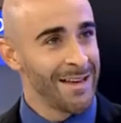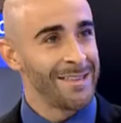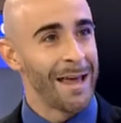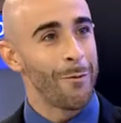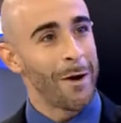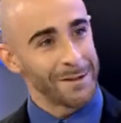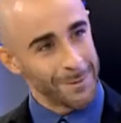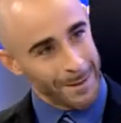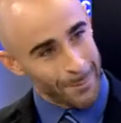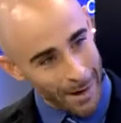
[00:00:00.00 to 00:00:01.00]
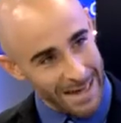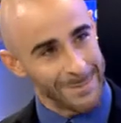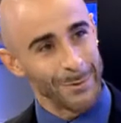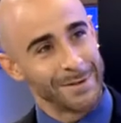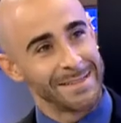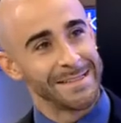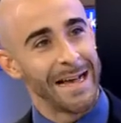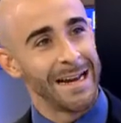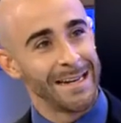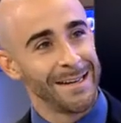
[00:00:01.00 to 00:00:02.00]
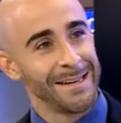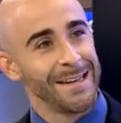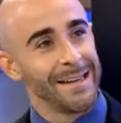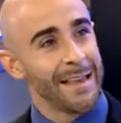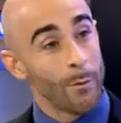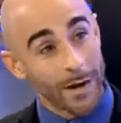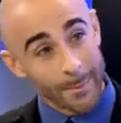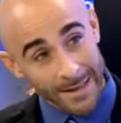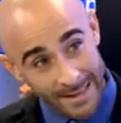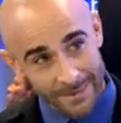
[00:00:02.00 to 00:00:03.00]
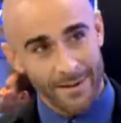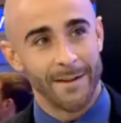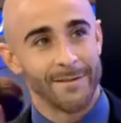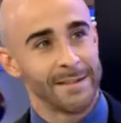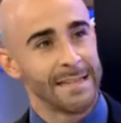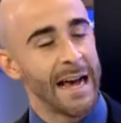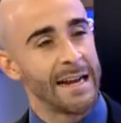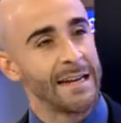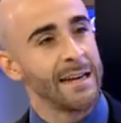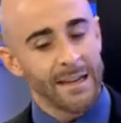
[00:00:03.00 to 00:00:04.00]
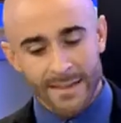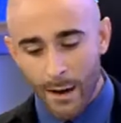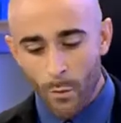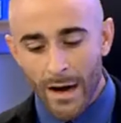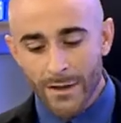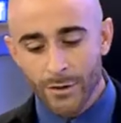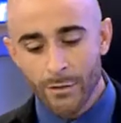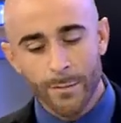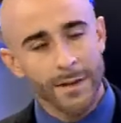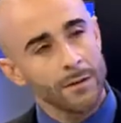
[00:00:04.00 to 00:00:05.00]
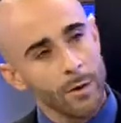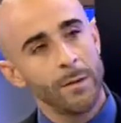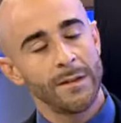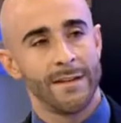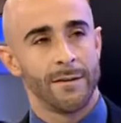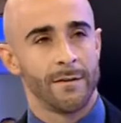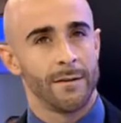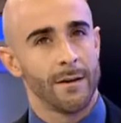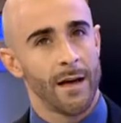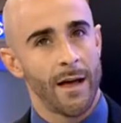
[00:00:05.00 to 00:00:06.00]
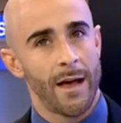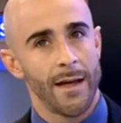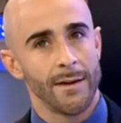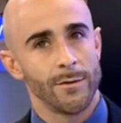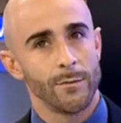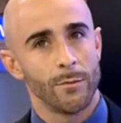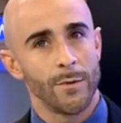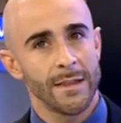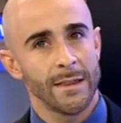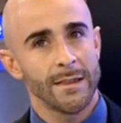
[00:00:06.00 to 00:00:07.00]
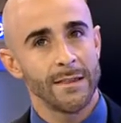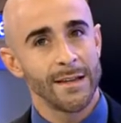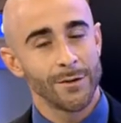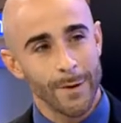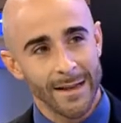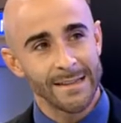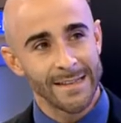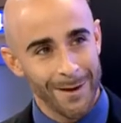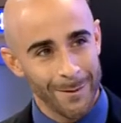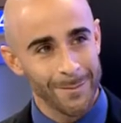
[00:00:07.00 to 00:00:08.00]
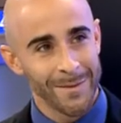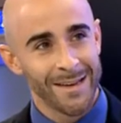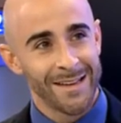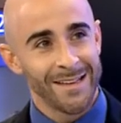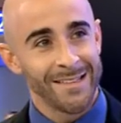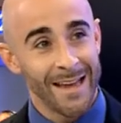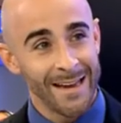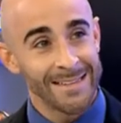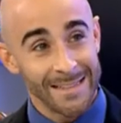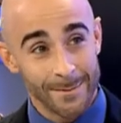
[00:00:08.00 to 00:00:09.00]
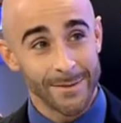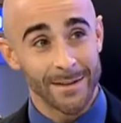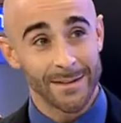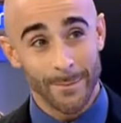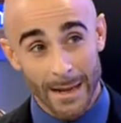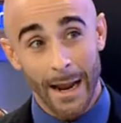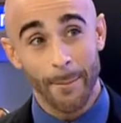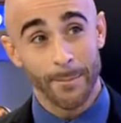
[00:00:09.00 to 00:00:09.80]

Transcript: They want to be a prosperous society. They want to be an innovative society. They want to be a global leader. And with the Israelis' help, they see themselves as being able